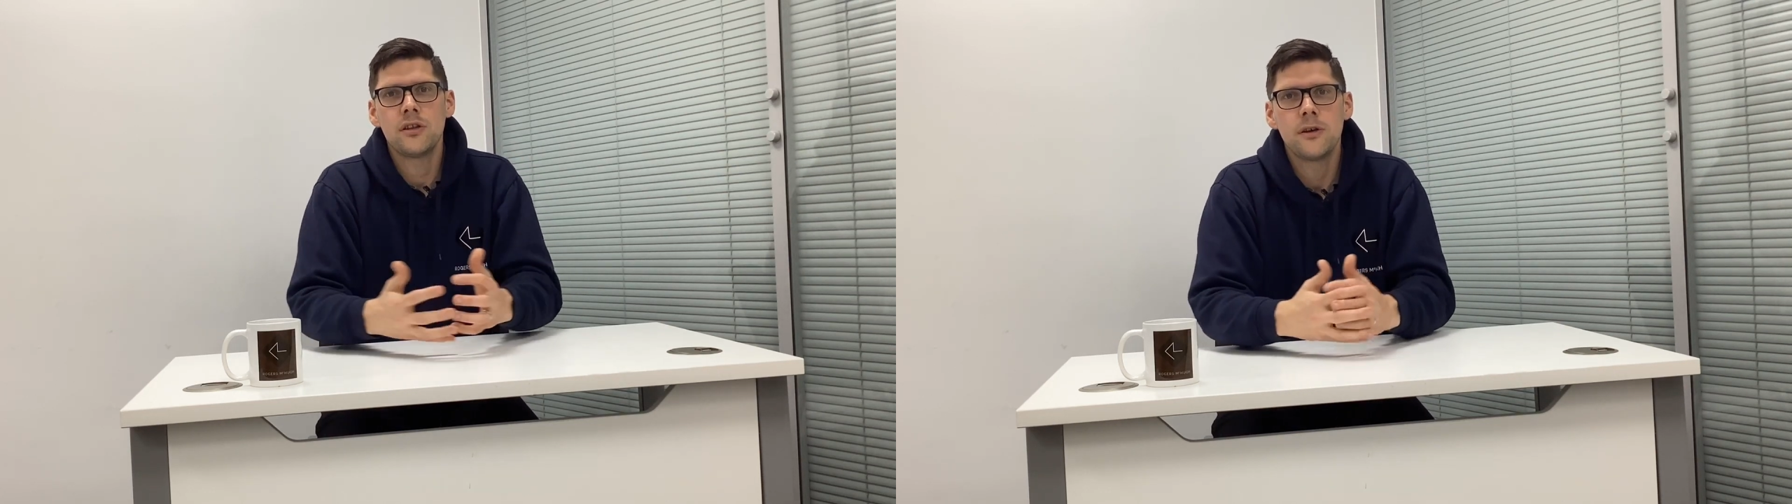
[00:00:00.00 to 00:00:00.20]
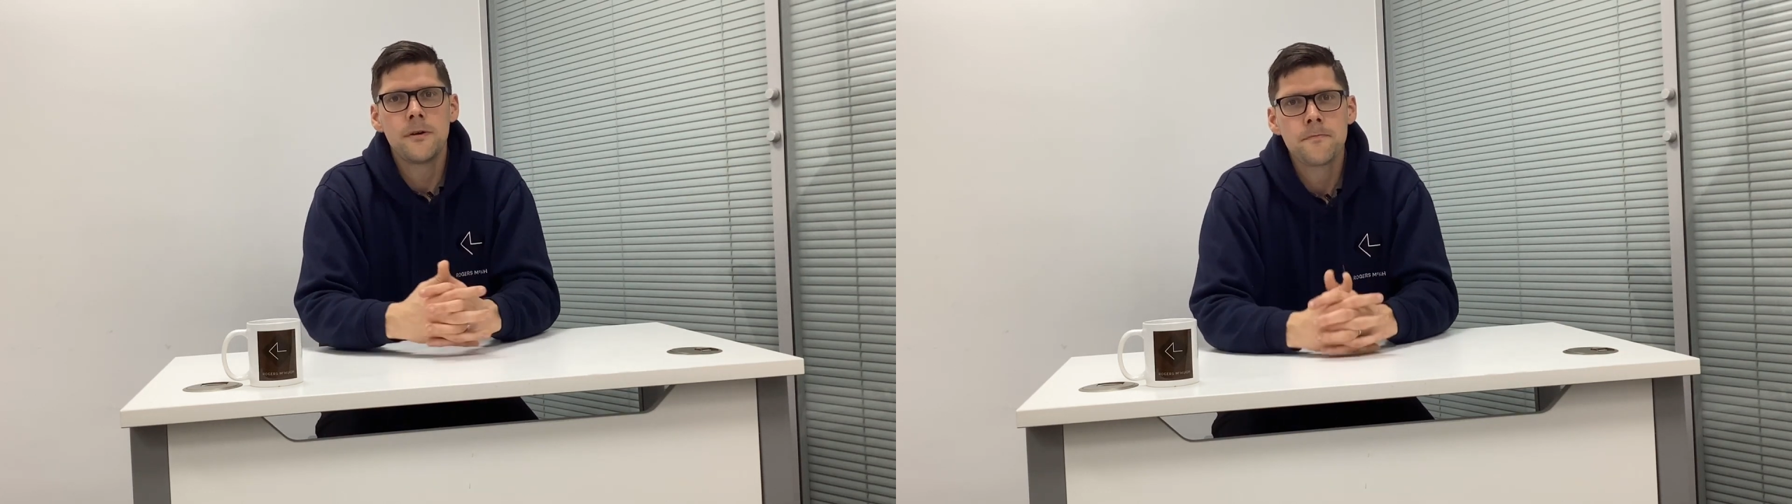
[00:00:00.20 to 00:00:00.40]

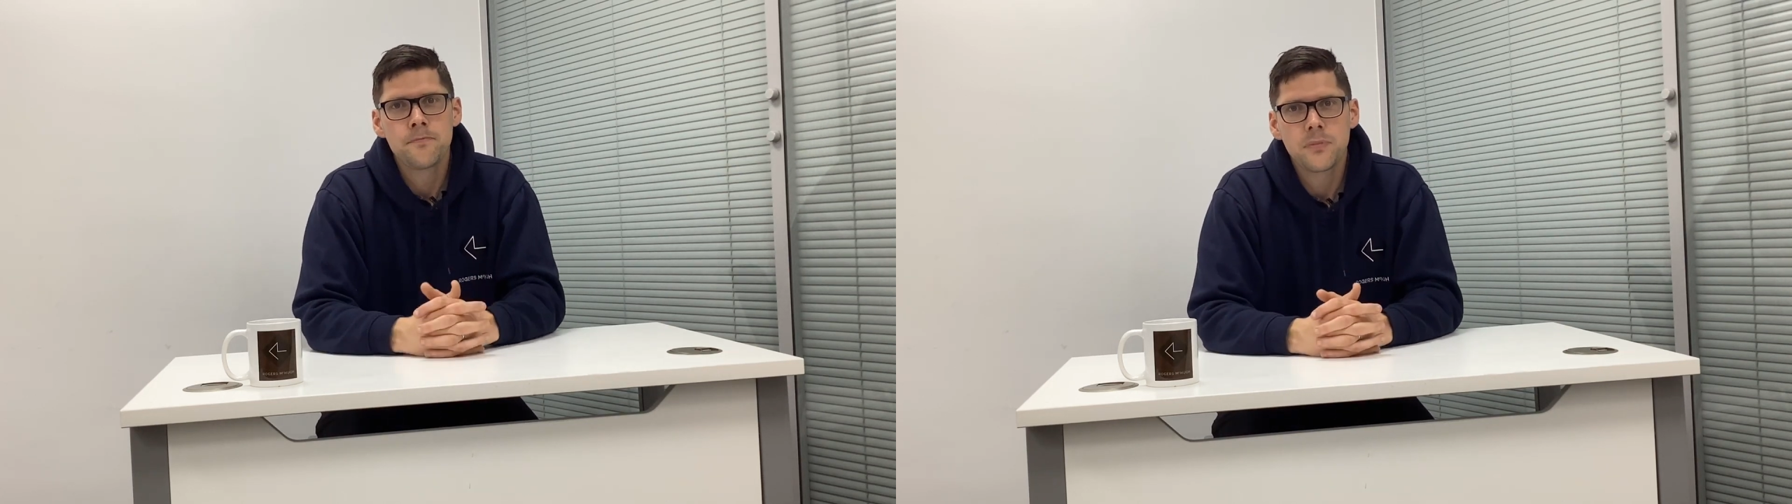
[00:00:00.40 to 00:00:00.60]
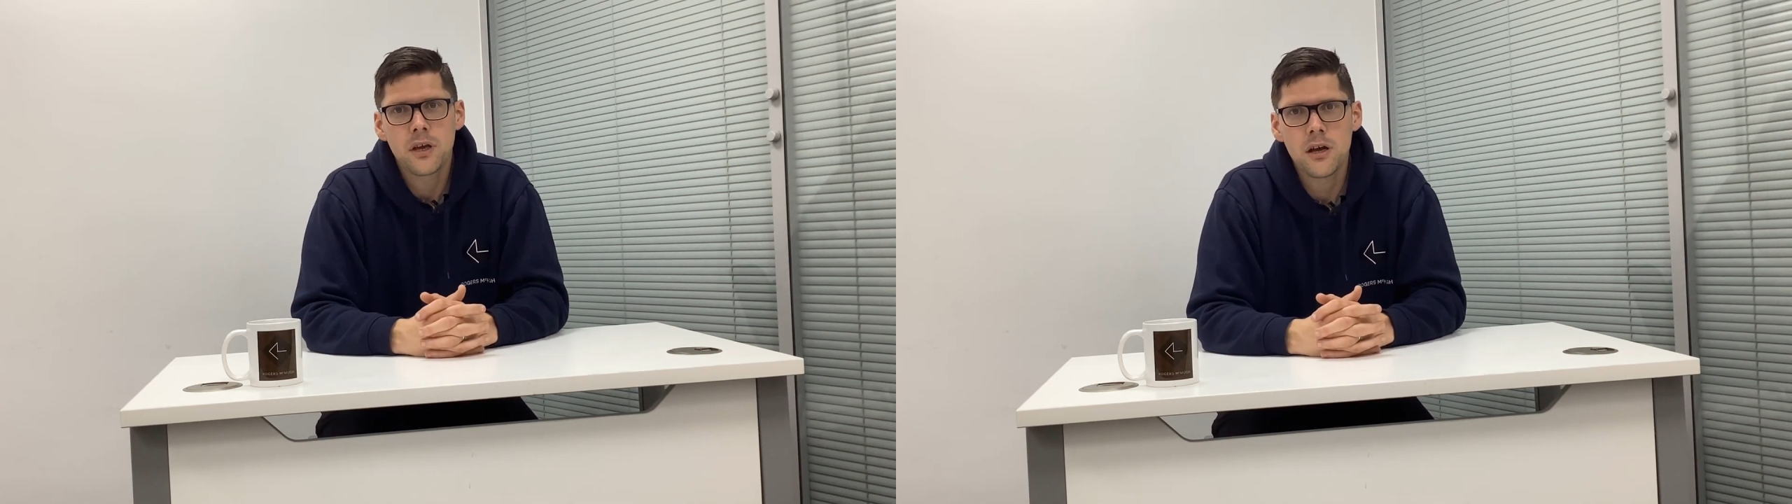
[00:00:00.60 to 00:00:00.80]

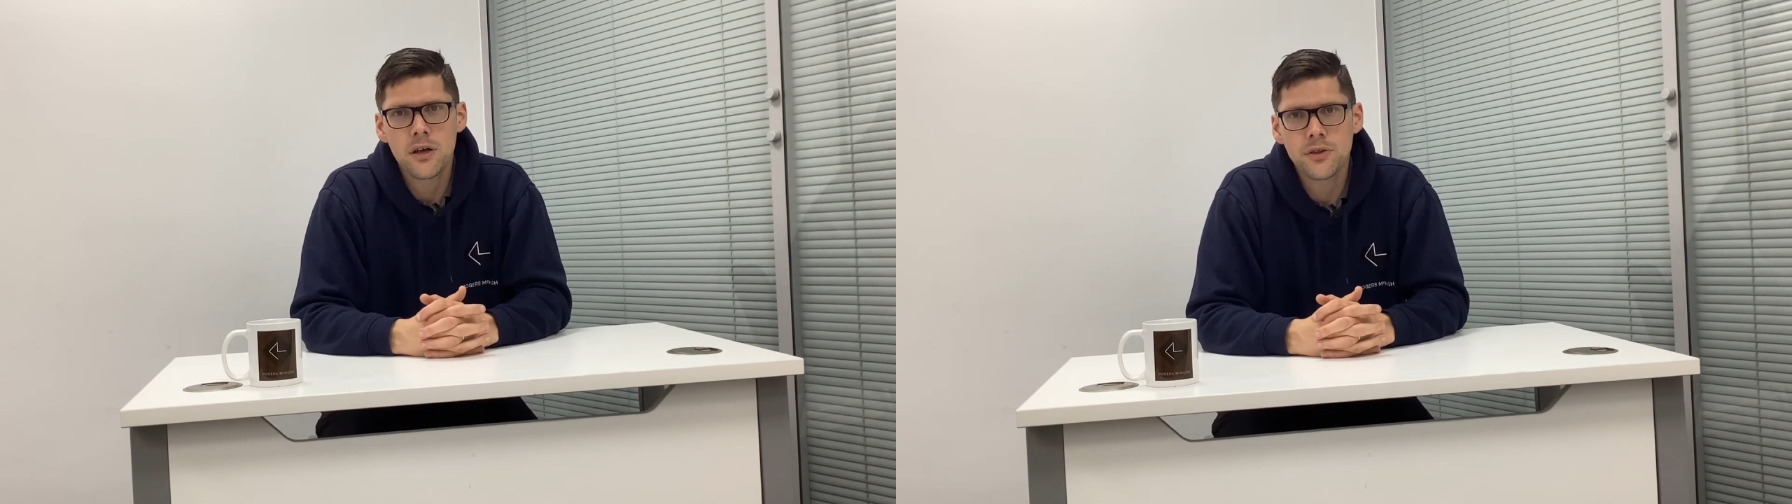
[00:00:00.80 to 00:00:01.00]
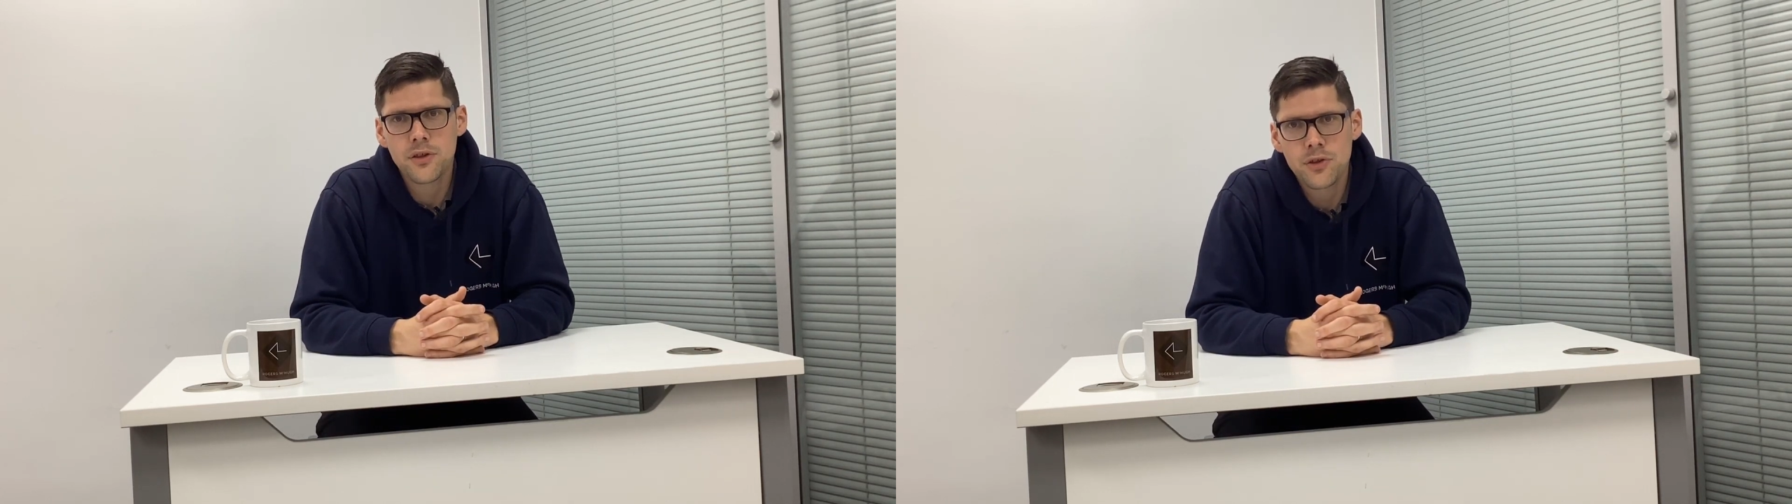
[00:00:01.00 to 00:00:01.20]

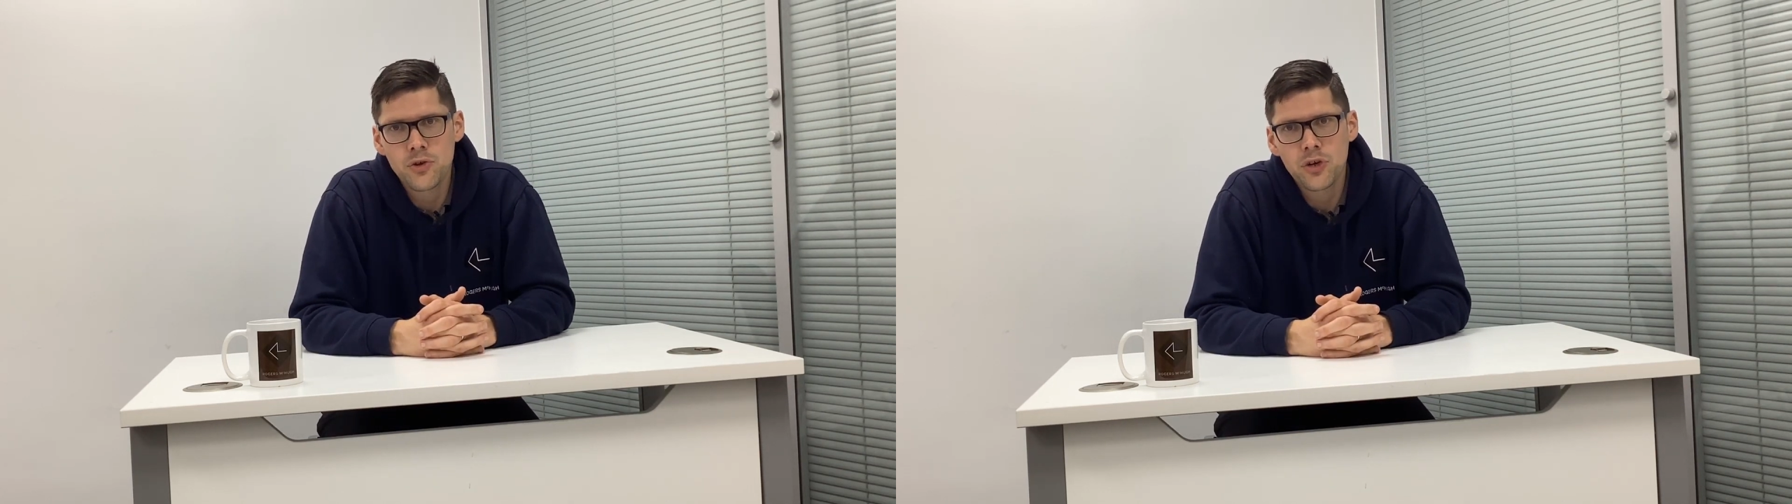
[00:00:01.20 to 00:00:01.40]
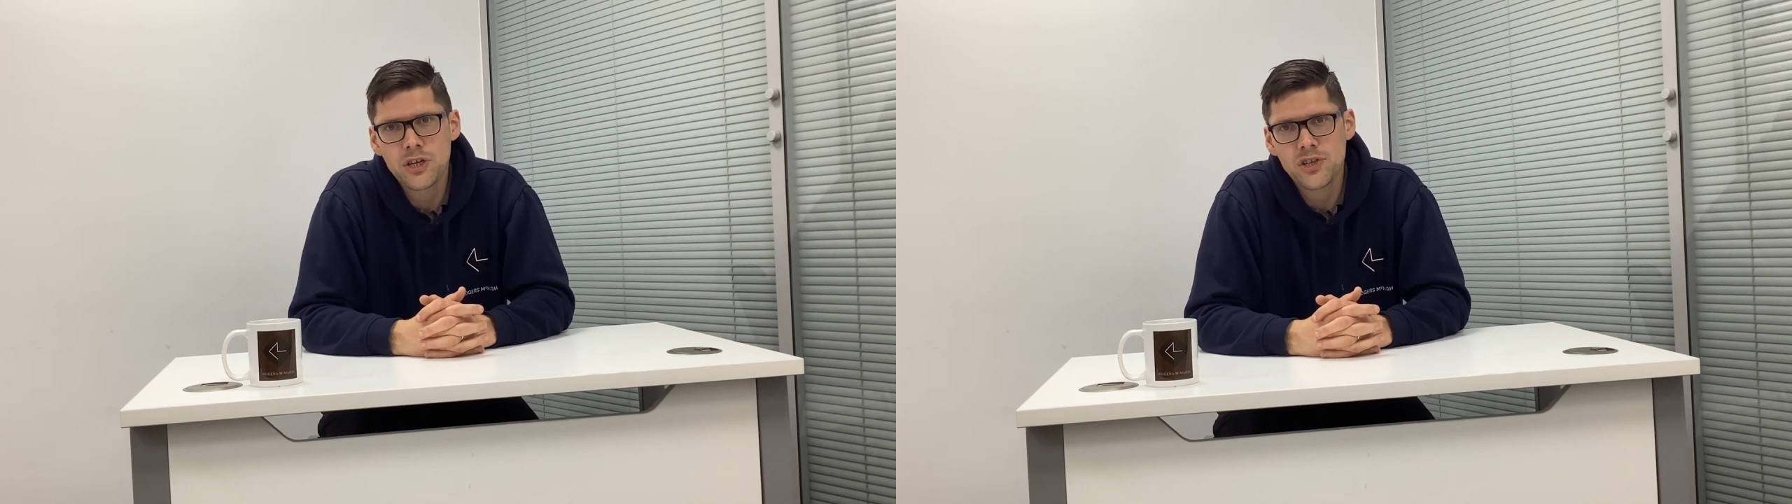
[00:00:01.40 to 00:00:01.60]
the
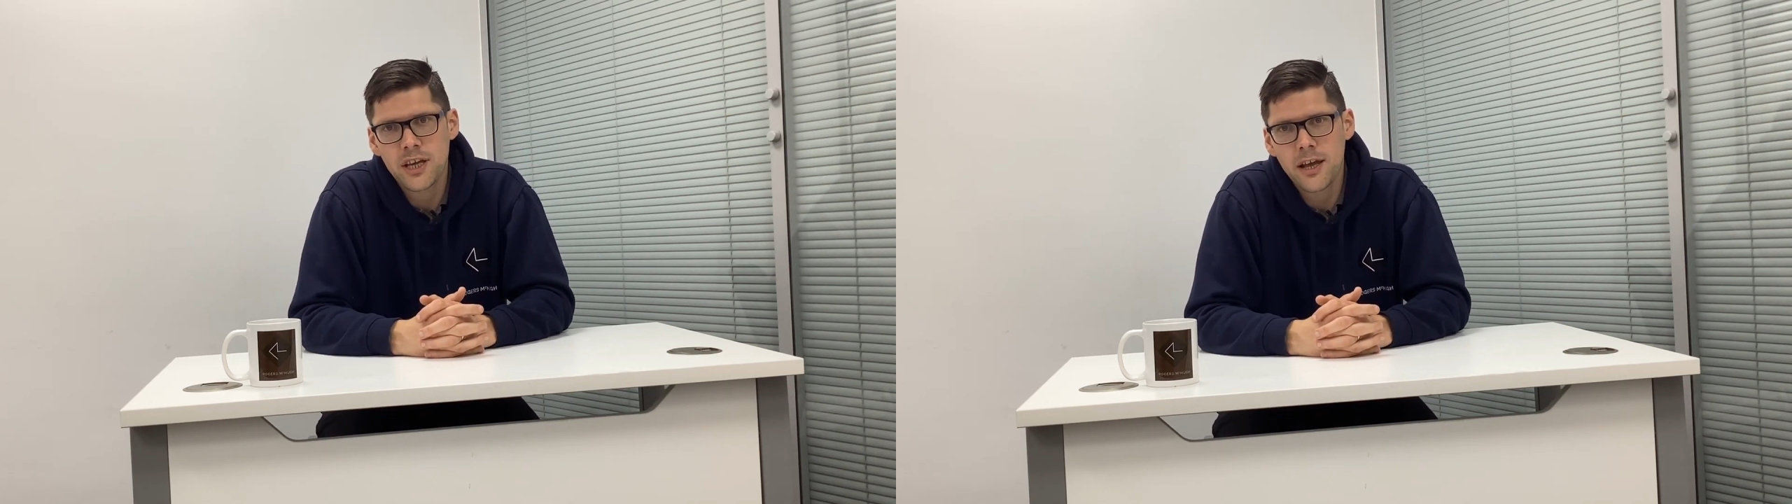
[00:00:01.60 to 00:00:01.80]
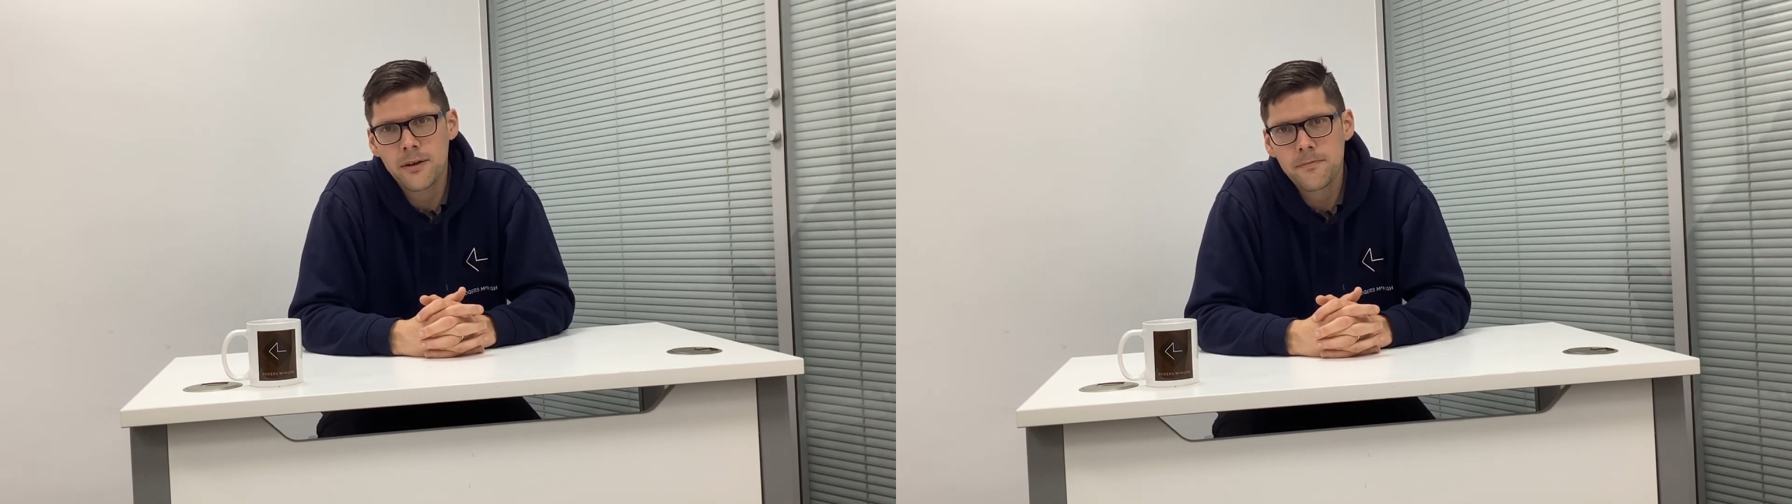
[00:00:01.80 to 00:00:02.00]
noise
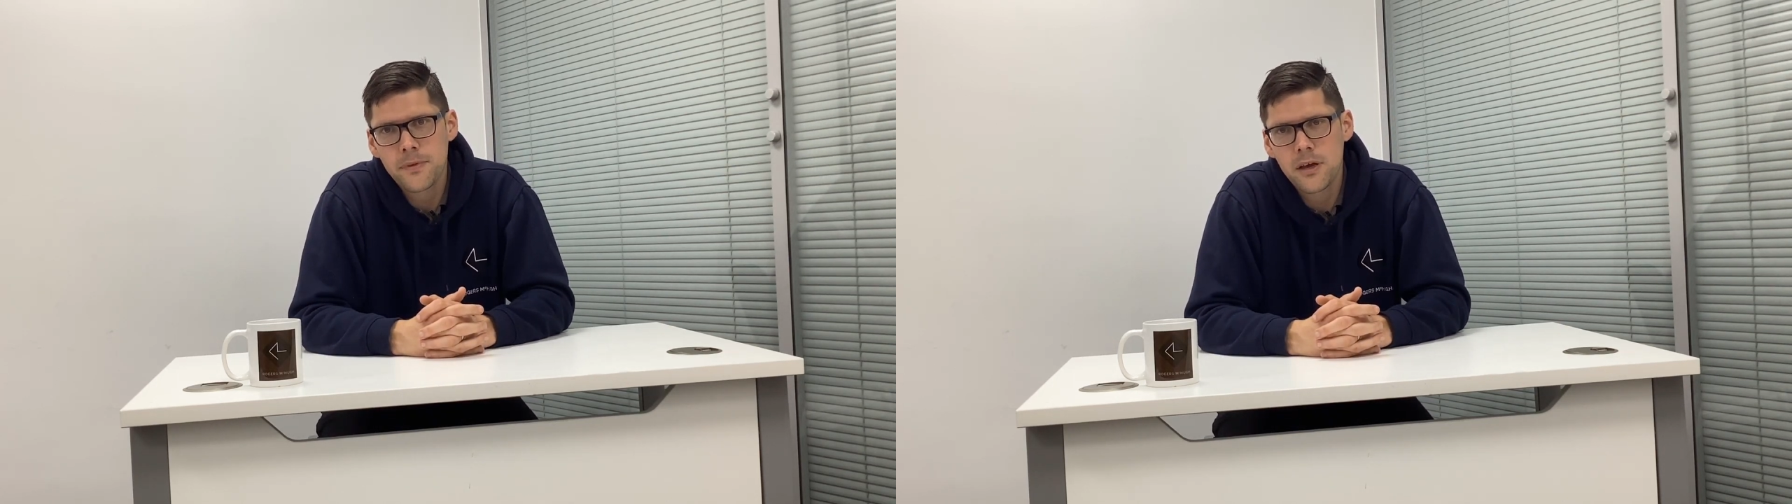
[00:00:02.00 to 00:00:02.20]
again,